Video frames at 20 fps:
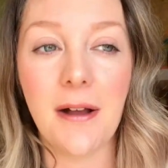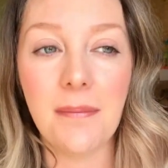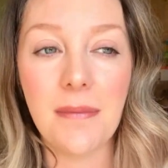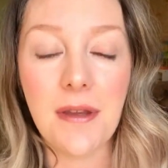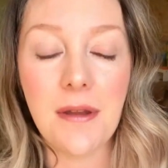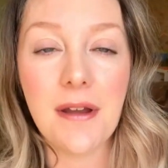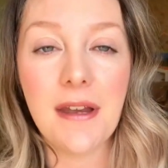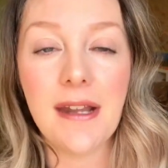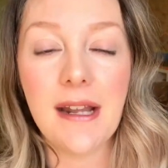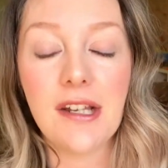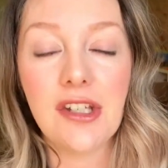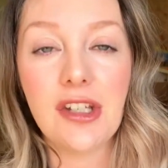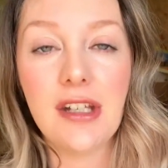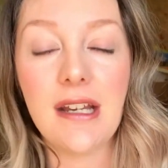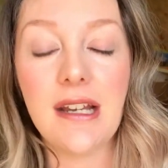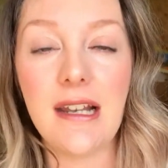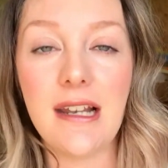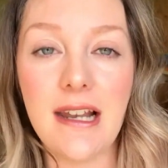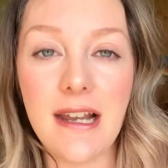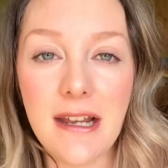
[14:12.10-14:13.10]
you can
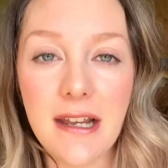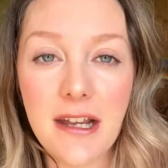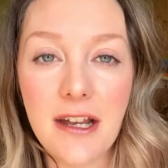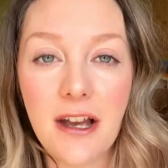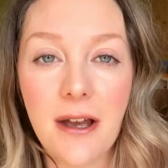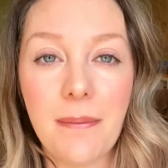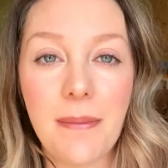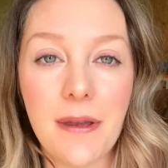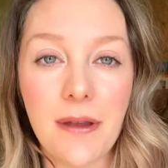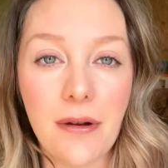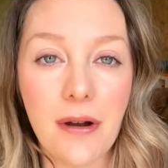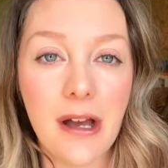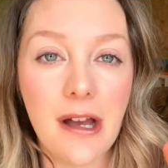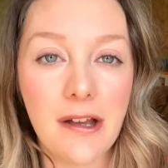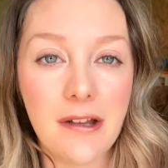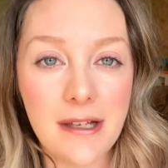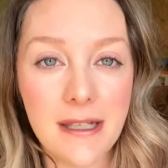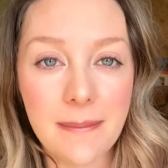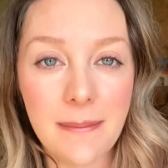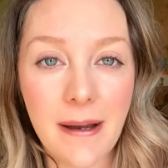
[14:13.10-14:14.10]
actually link up your
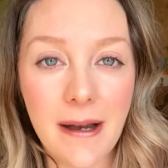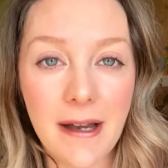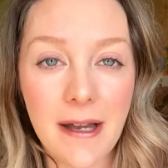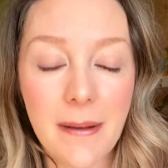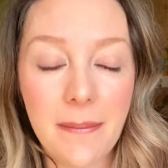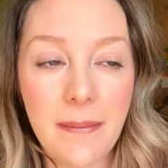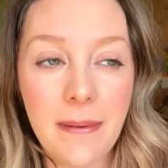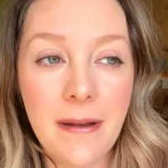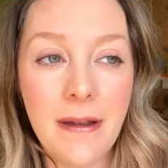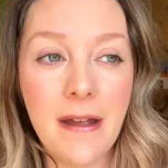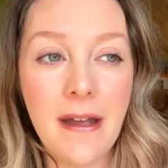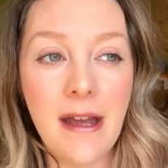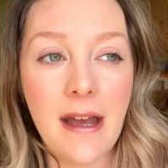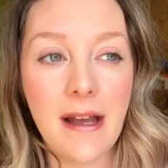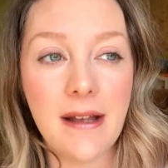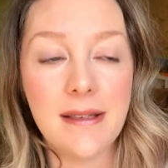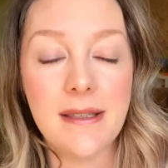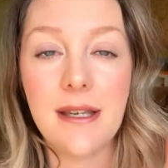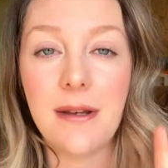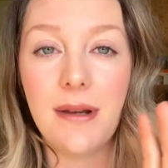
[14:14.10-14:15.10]
hose pipe,
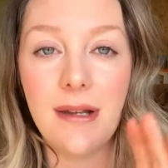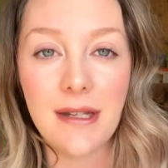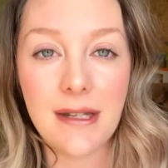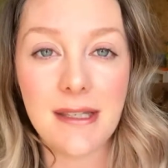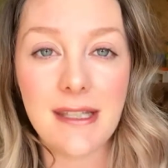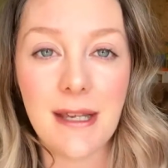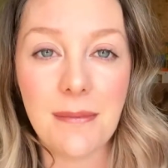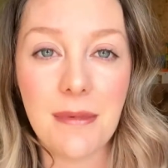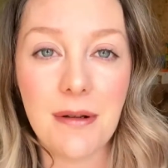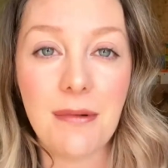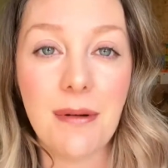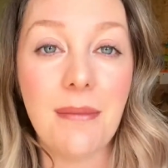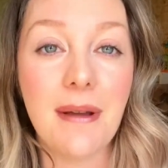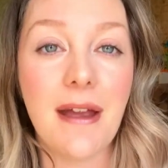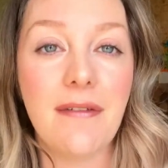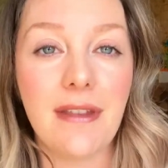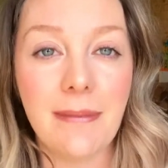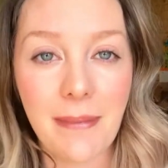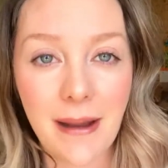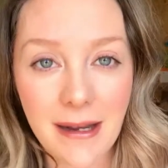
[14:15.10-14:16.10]
and so in the summer when we
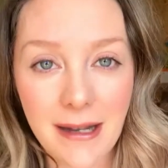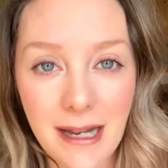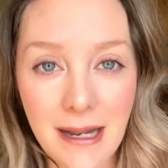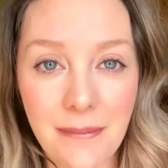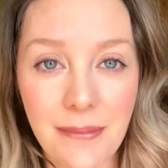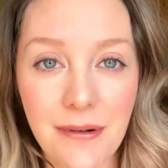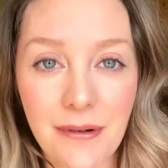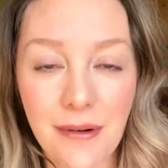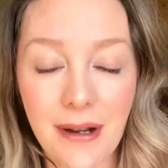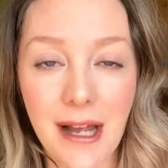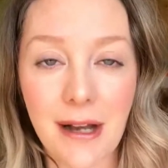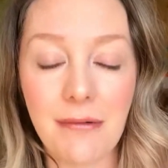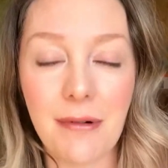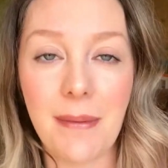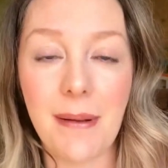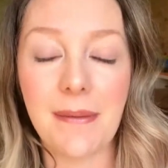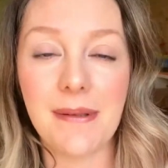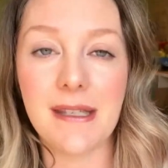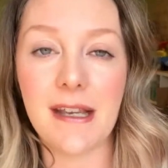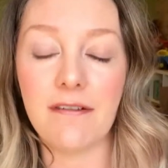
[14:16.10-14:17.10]
have the paddling pool out, we'll
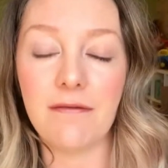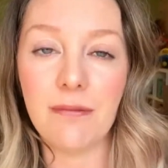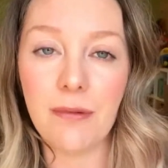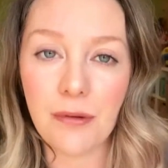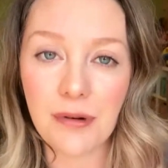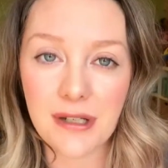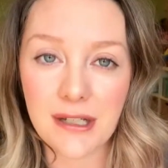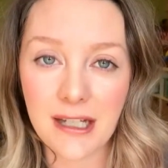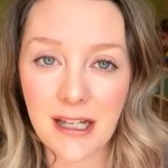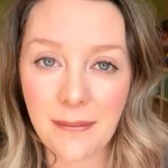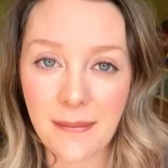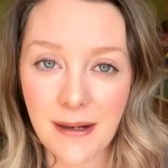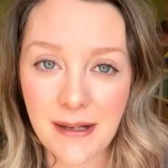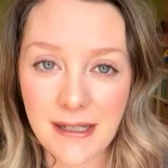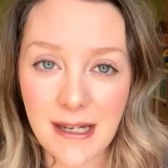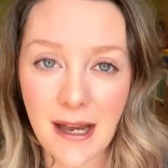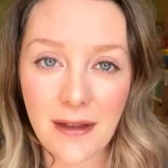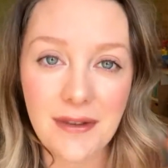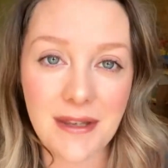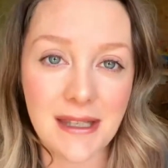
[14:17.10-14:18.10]
be able to have water coming
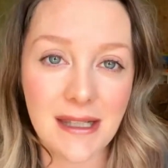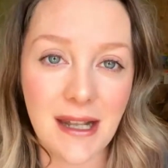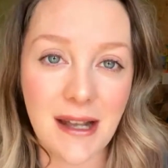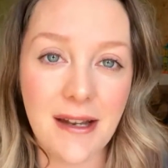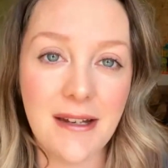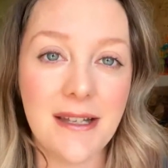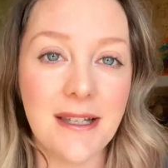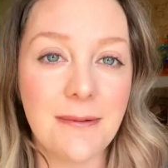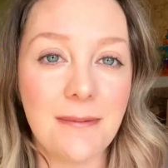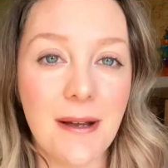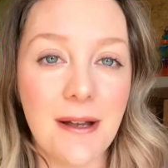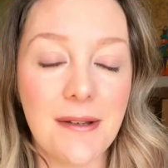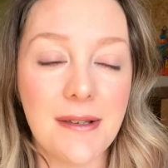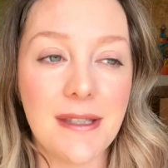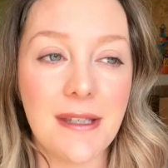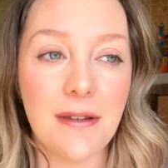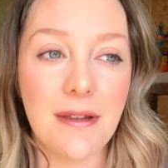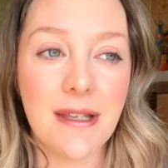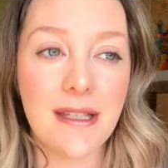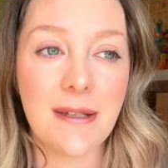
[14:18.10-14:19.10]
down the slide as well.
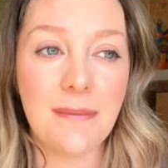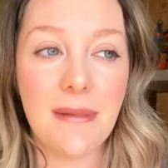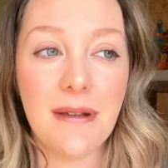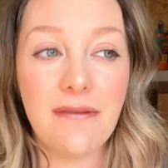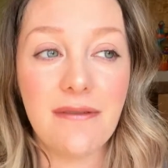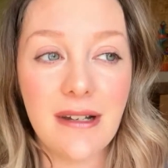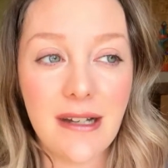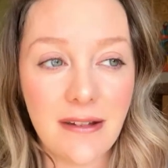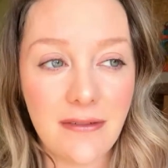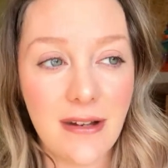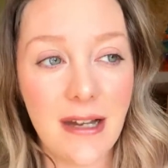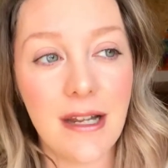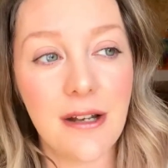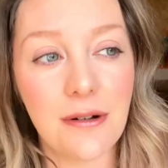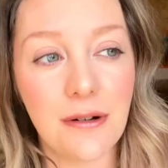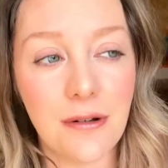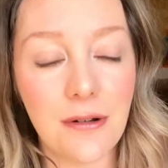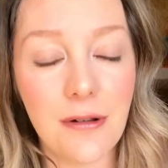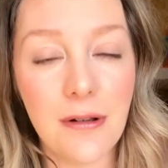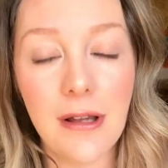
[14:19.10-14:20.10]
So that's going to be really, really
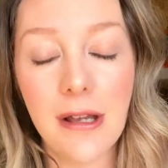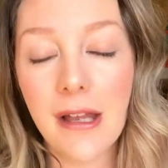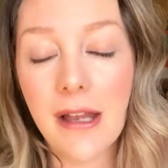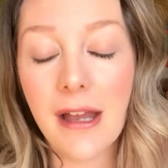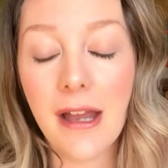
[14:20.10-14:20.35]
cool.